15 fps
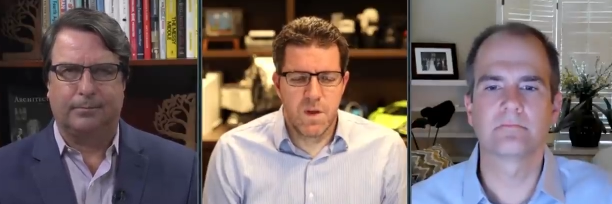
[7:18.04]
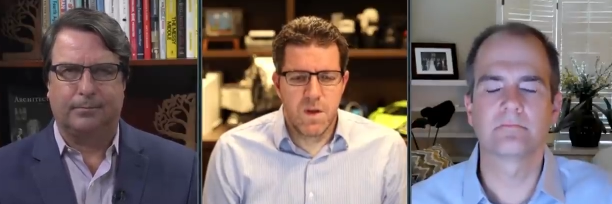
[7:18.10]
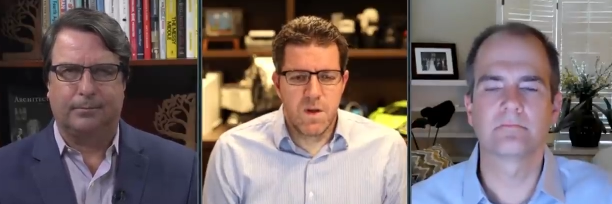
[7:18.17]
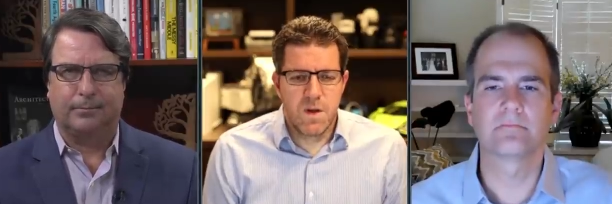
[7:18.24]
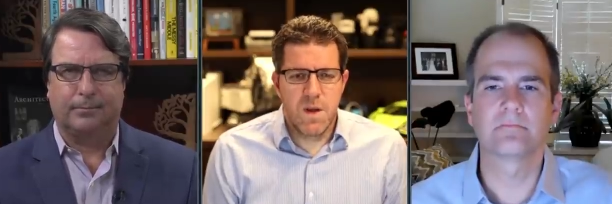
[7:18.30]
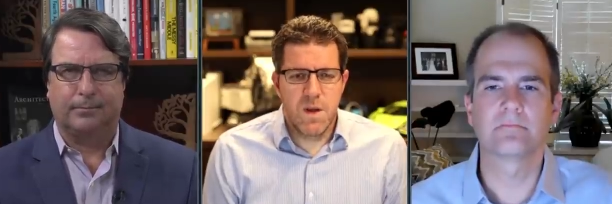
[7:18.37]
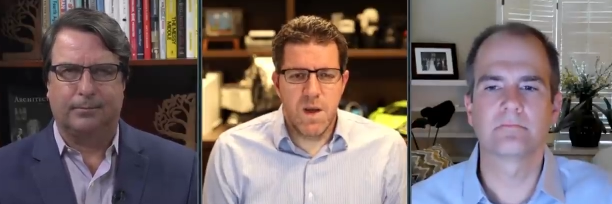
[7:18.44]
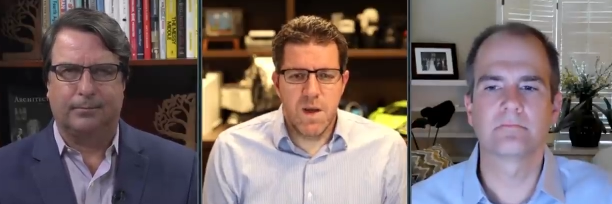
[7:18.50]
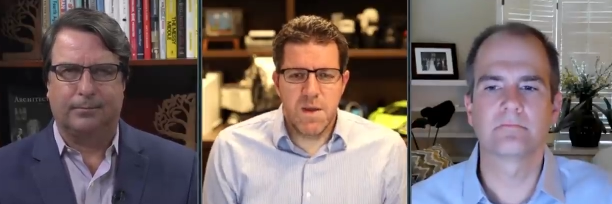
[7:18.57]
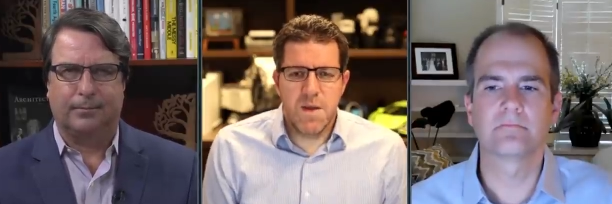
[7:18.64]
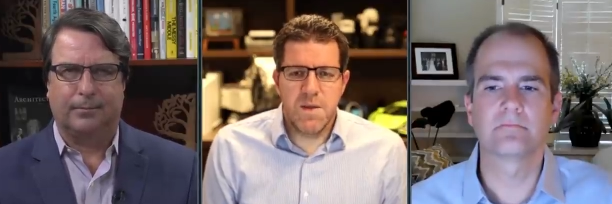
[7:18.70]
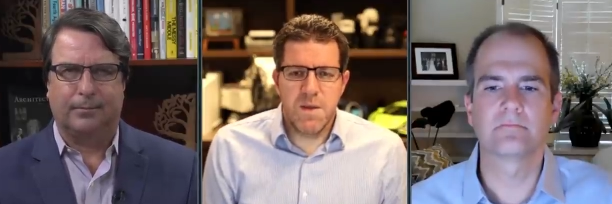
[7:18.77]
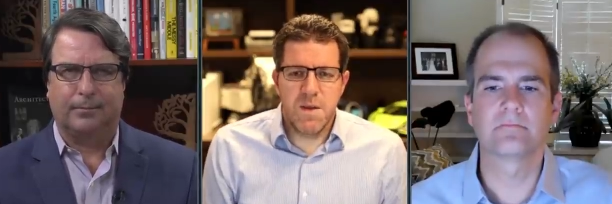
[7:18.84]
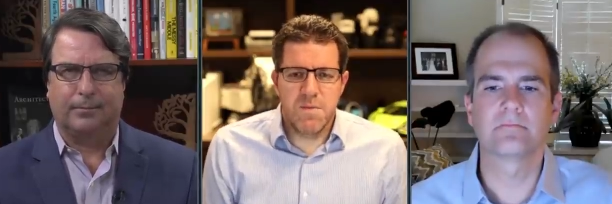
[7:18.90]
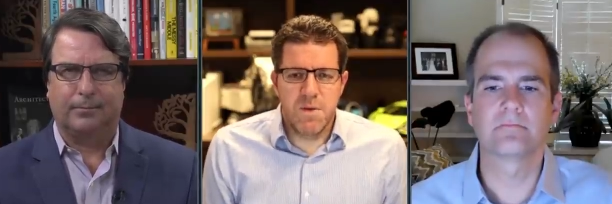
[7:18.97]
Speaker 1: Yeah, I, think
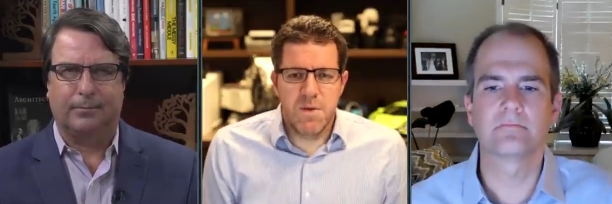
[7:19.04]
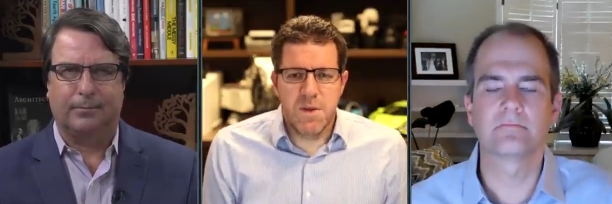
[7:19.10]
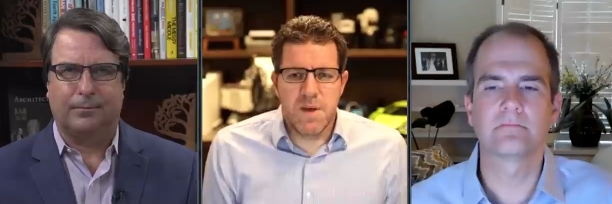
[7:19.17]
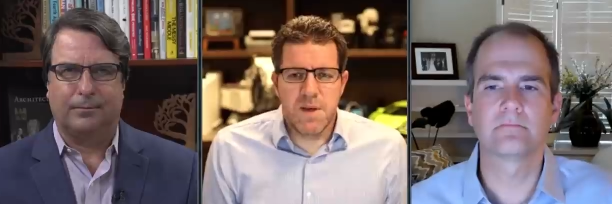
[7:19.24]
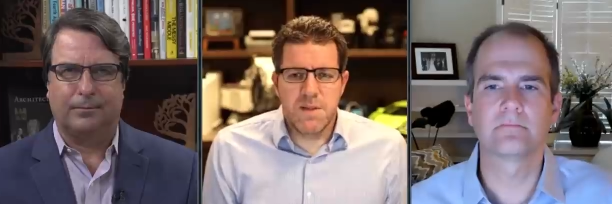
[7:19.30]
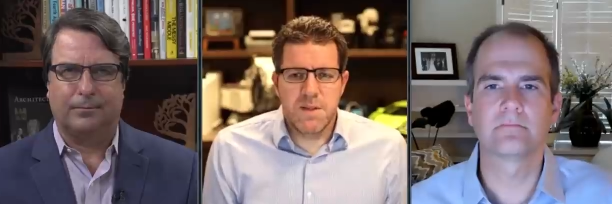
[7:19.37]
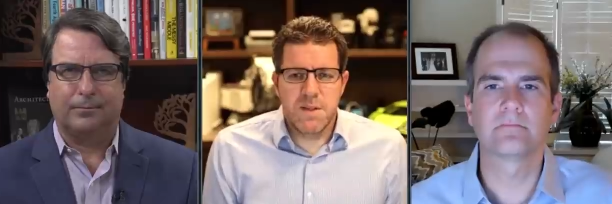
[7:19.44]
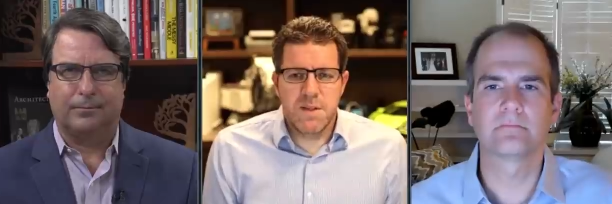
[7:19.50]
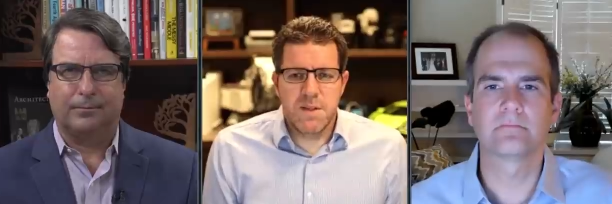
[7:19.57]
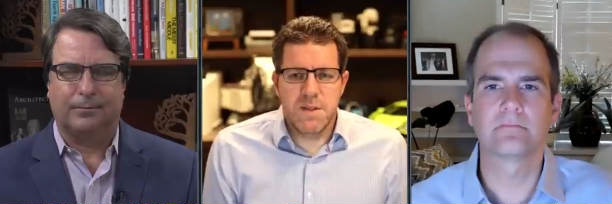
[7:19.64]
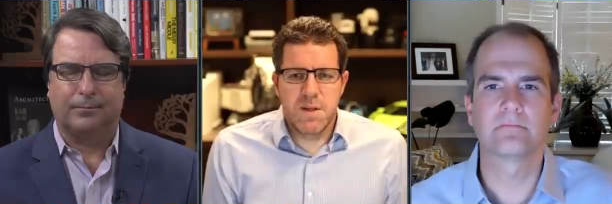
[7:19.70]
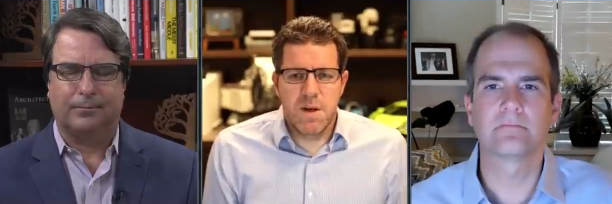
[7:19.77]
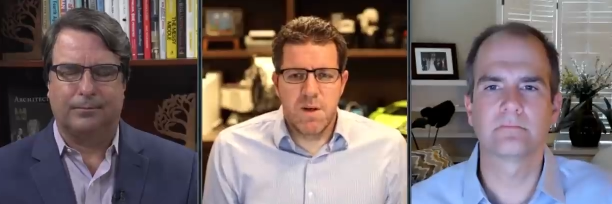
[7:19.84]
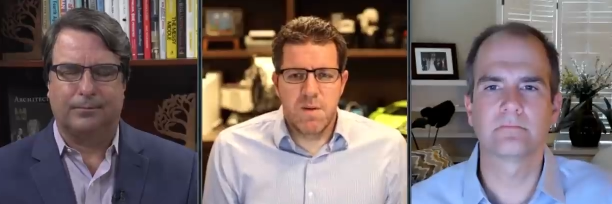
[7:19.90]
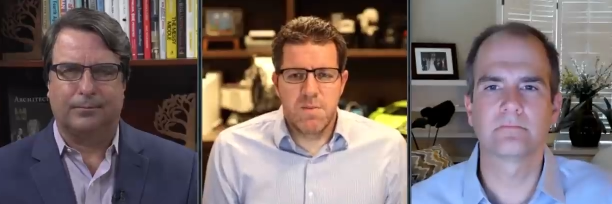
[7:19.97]
a few things.
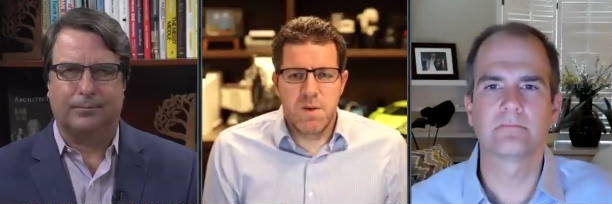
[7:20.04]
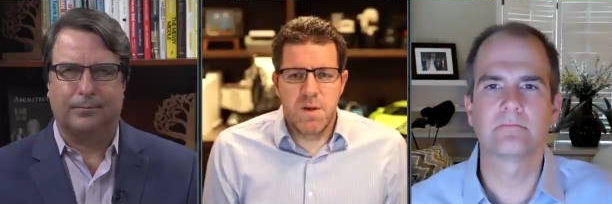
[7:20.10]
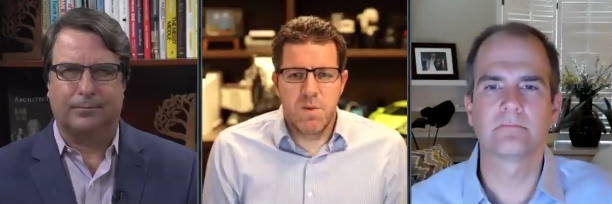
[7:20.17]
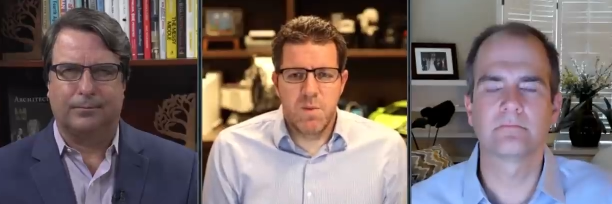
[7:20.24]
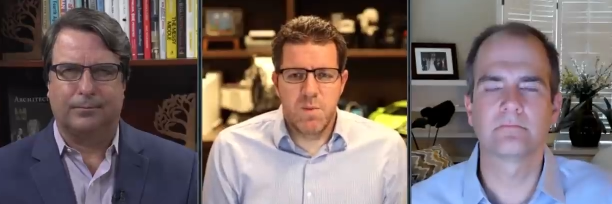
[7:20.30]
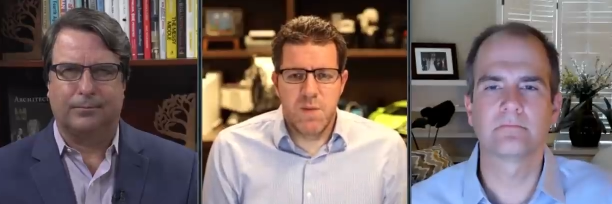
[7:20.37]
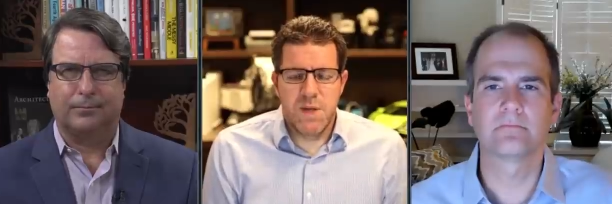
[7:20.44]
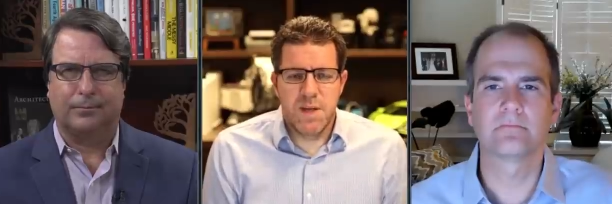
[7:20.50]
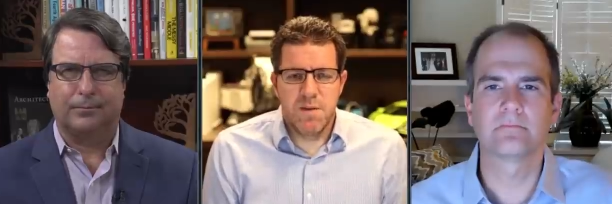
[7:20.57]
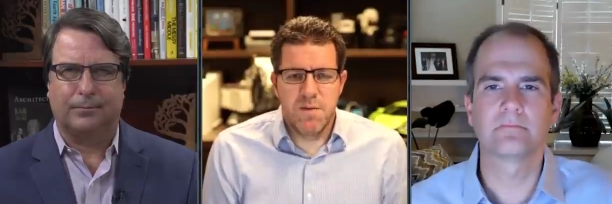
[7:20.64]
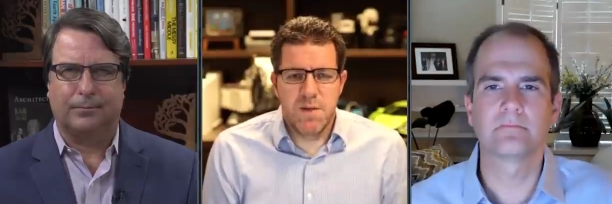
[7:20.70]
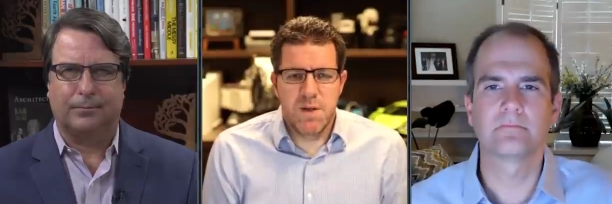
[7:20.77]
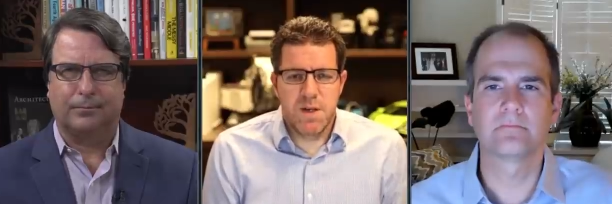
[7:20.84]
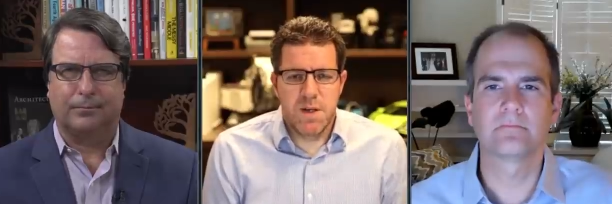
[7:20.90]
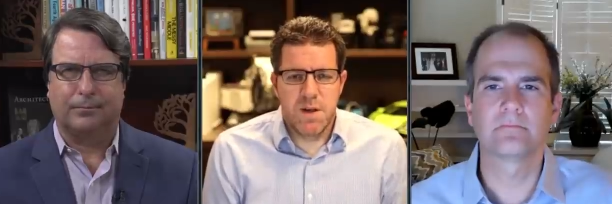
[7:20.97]
Um, you know, we
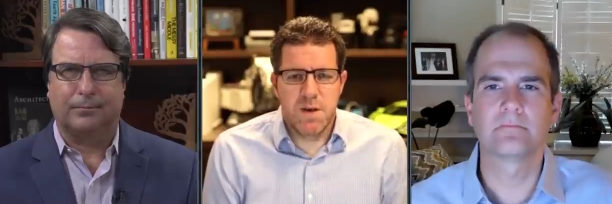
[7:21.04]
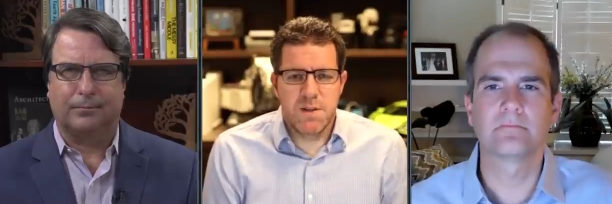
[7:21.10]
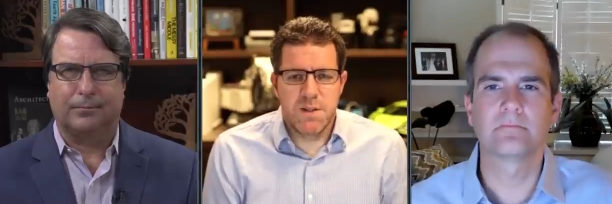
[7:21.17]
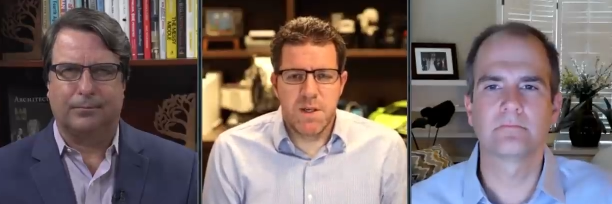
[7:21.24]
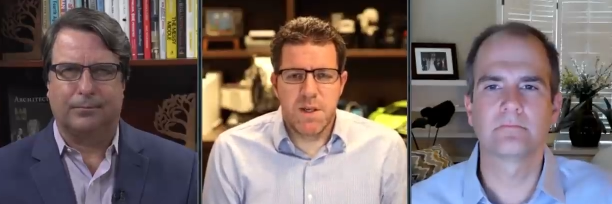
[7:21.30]
definitely are seeing